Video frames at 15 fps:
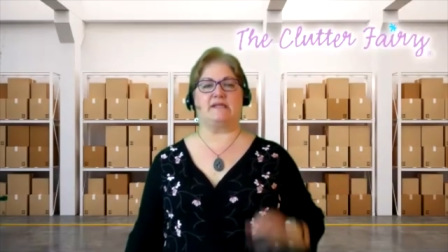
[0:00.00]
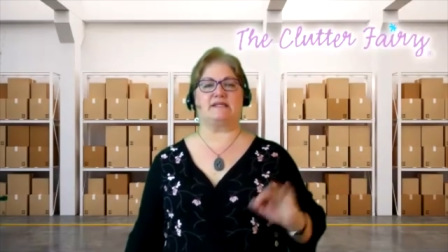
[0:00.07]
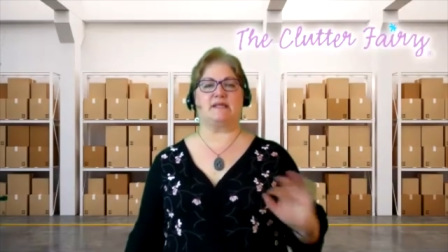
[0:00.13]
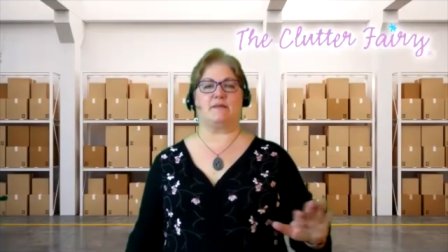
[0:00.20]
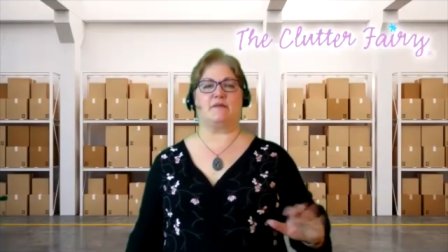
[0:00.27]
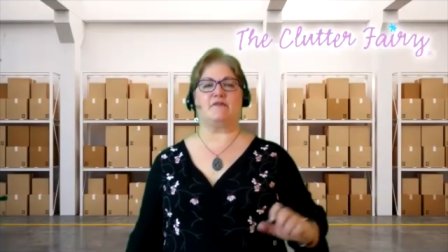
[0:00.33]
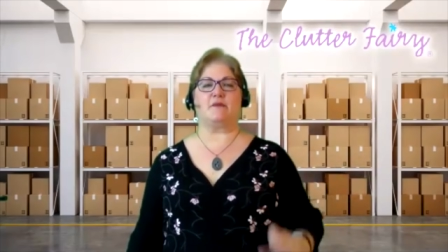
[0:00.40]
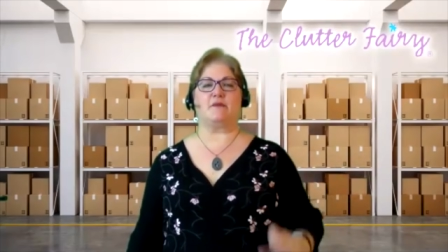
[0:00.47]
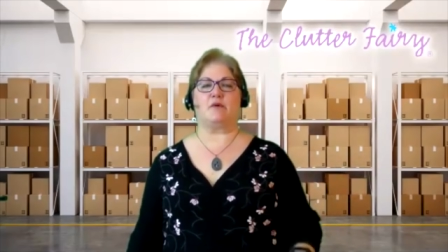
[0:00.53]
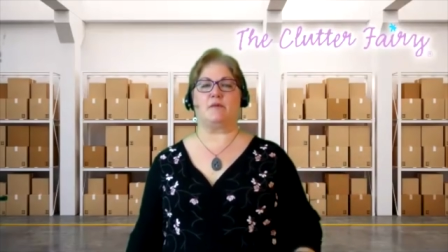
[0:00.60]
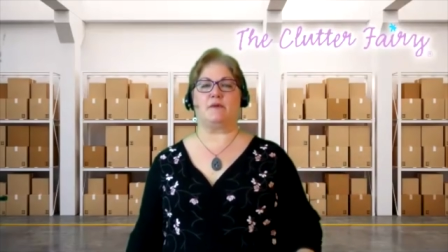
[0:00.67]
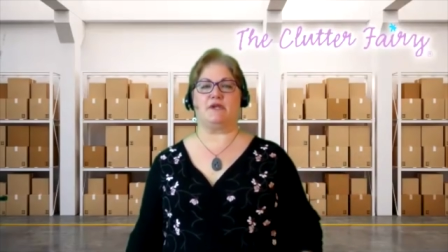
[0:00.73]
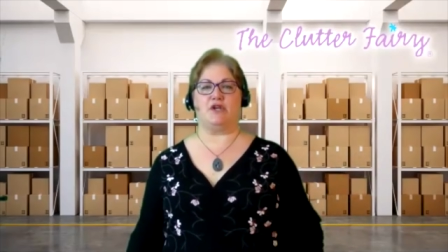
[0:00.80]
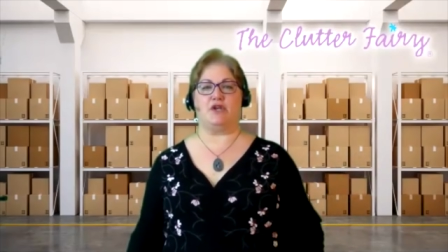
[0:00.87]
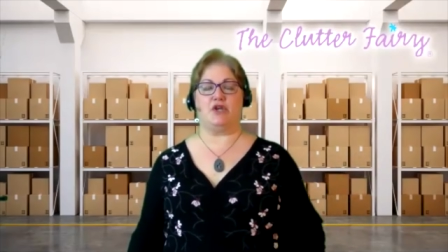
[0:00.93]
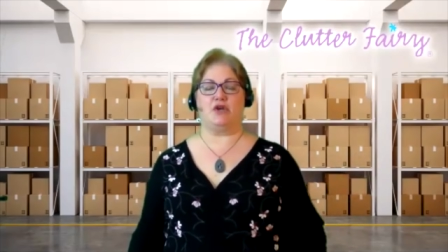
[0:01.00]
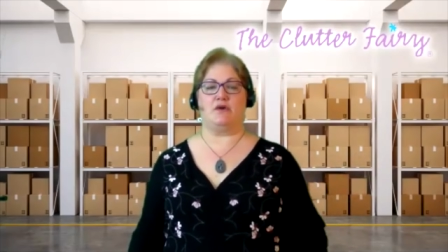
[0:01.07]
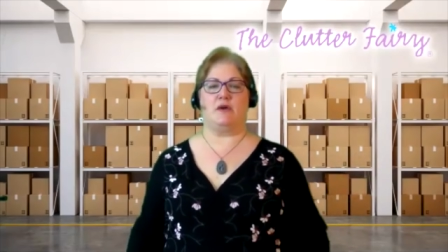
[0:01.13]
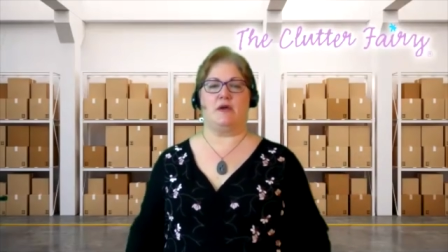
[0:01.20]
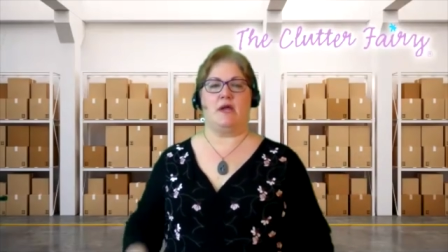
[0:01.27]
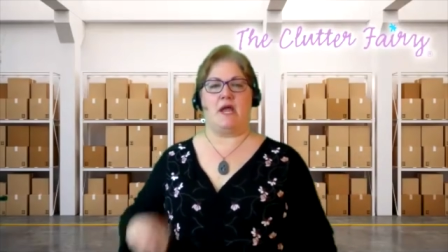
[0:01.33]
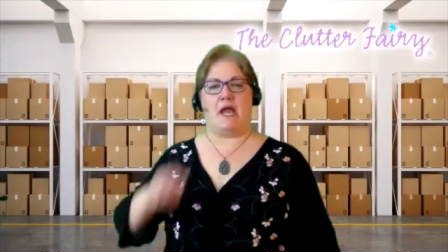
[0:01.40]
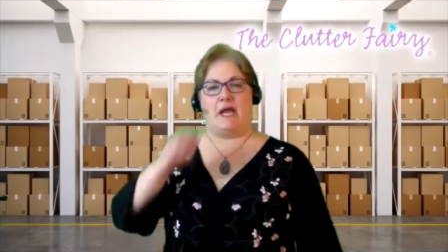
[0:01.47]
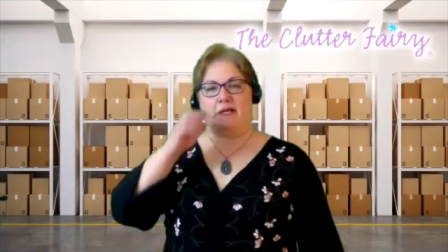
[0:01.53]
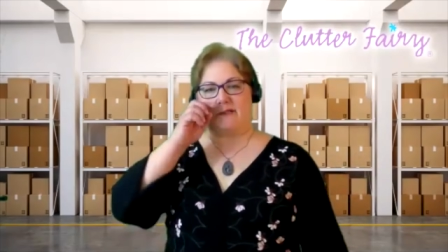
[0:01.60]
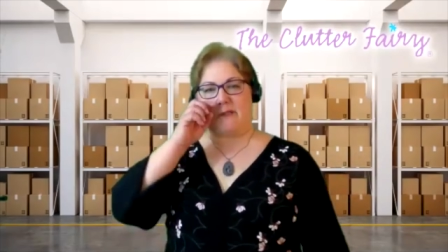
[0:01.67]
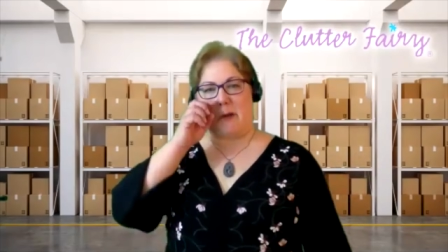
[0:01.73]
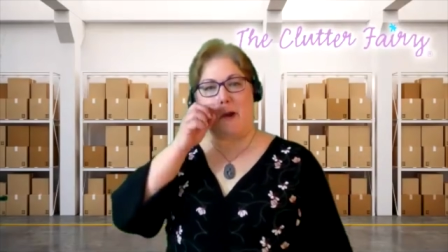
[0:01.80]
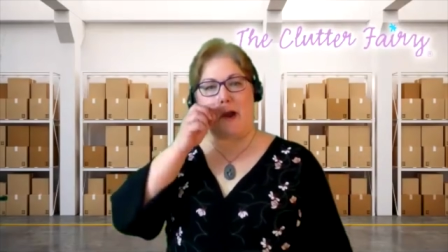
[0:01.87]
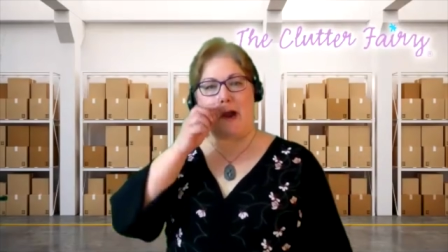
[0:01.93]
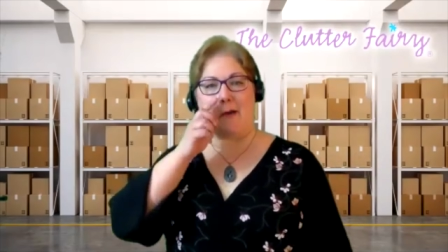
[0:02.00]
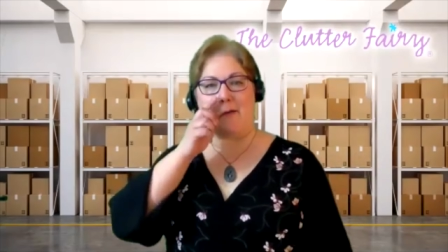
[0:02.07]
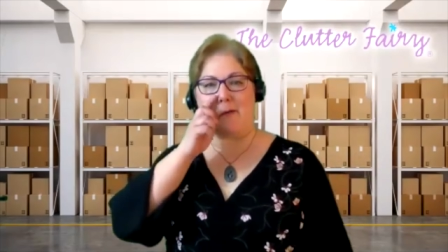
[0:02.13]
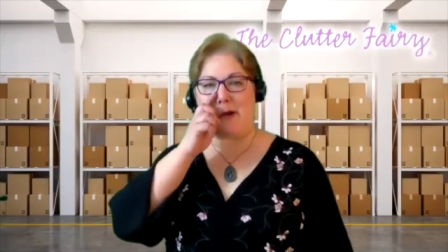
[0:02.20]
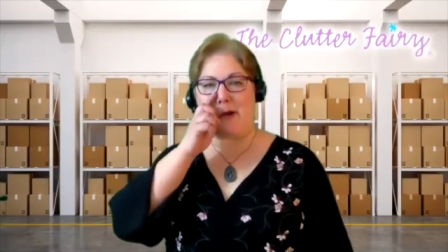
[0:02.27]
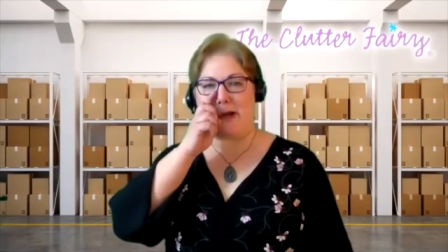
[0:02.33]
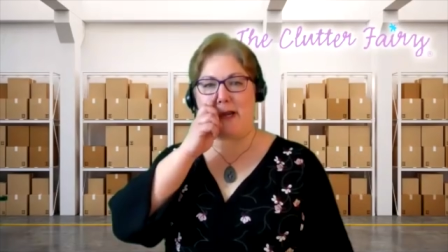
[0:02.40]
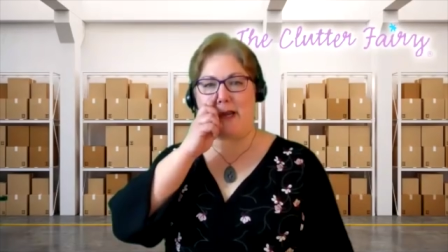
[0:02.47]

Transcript: some of them will be new, and so I would